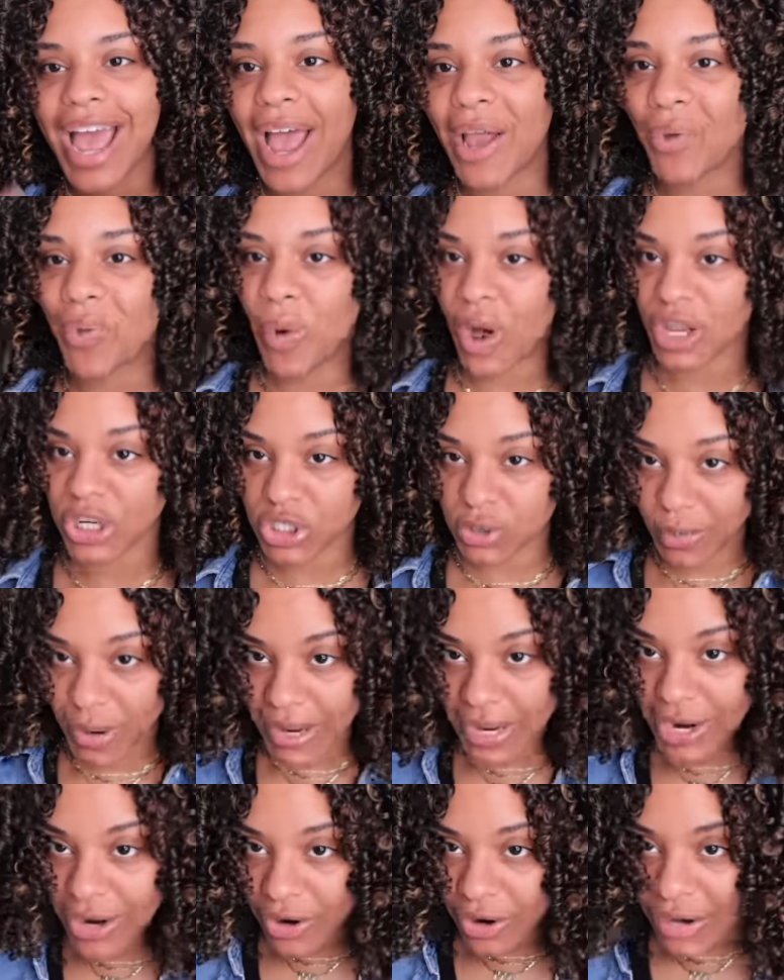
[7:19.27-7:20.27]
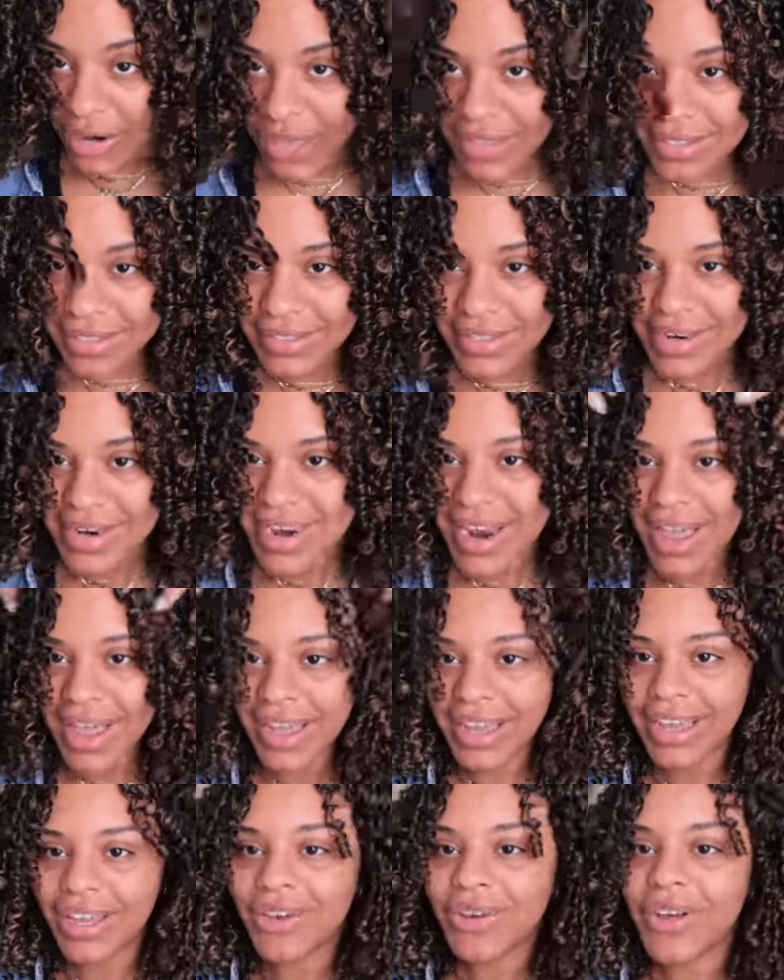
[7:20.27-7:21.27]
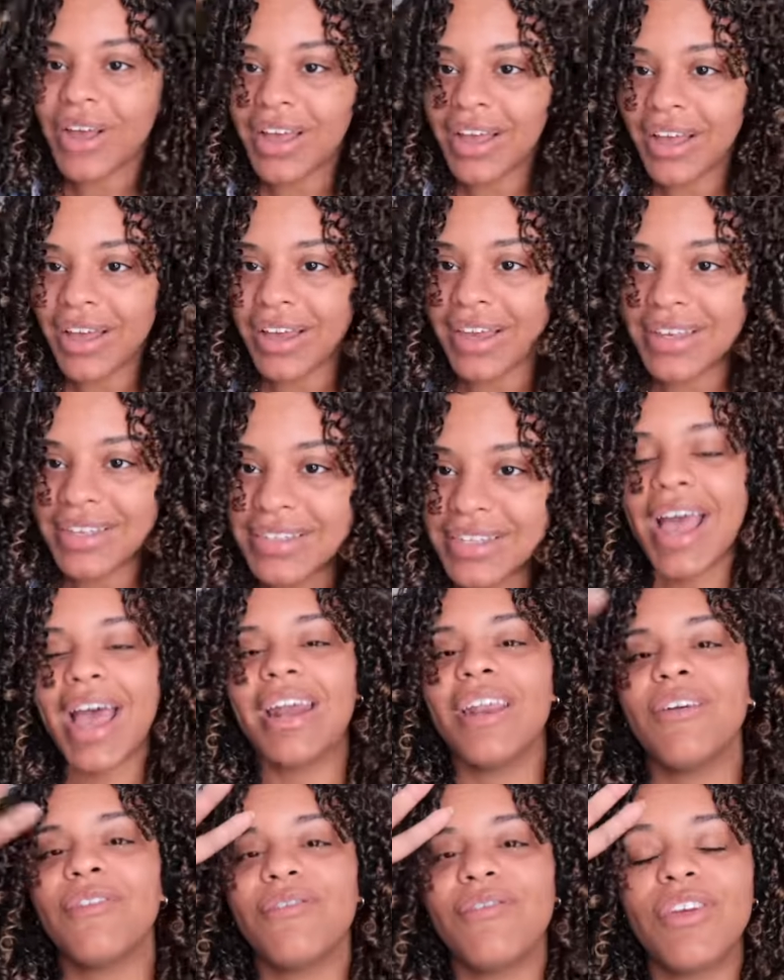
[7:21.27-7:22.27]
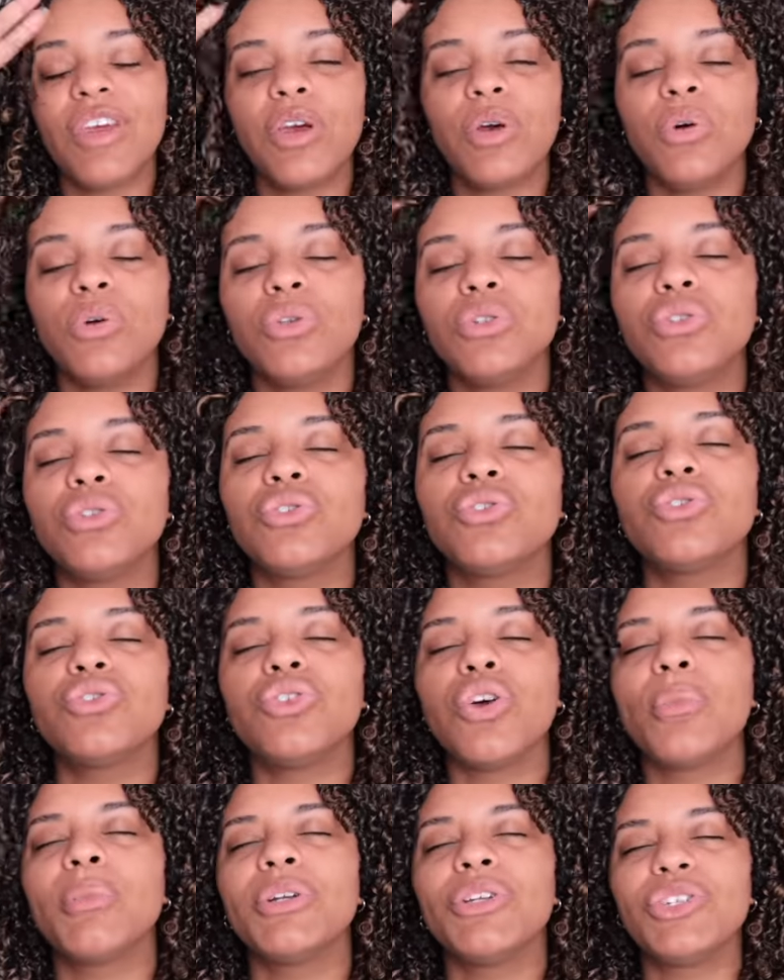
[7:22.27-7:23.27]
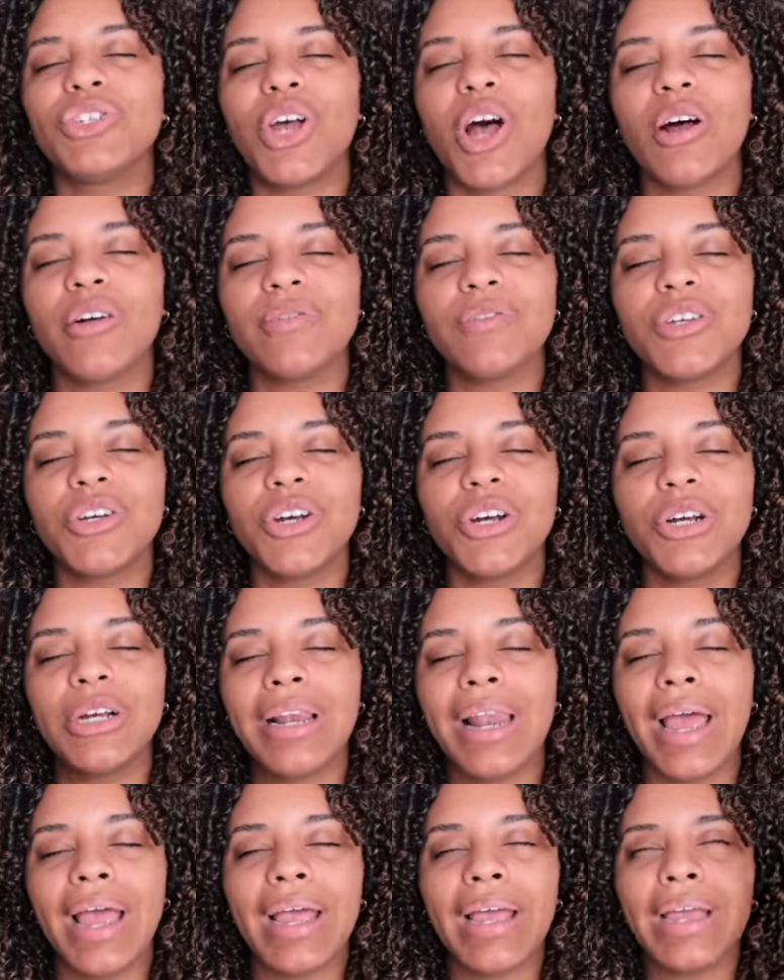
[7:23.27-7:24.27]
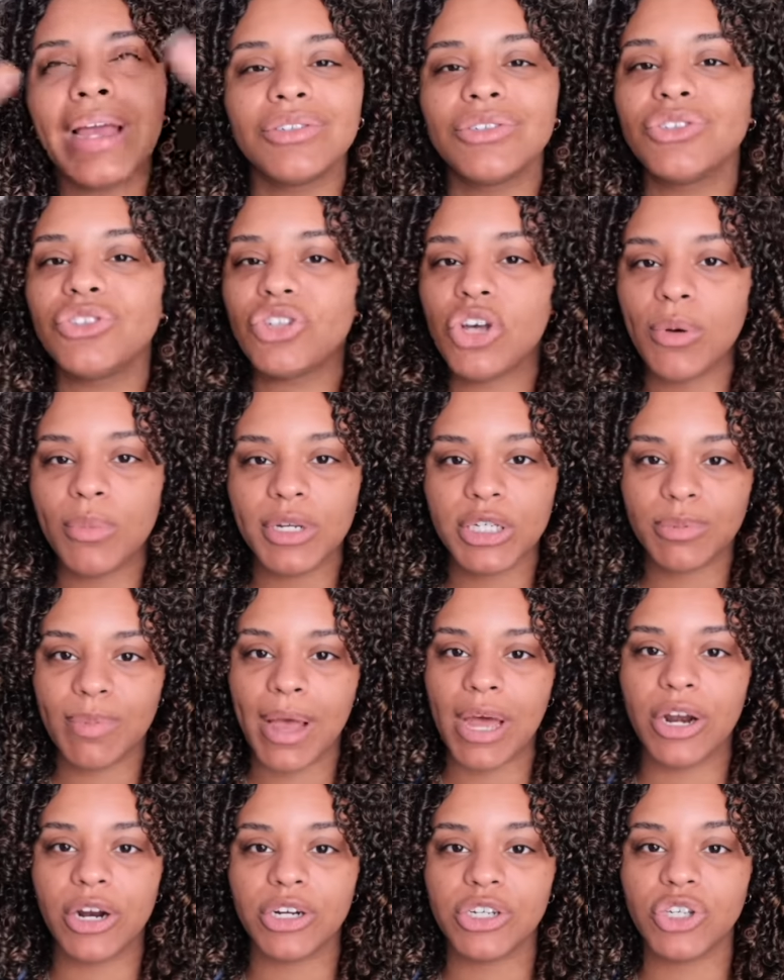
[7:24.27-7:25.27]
I washed my hair last night, you guys, and it feels so much softer, like so much better.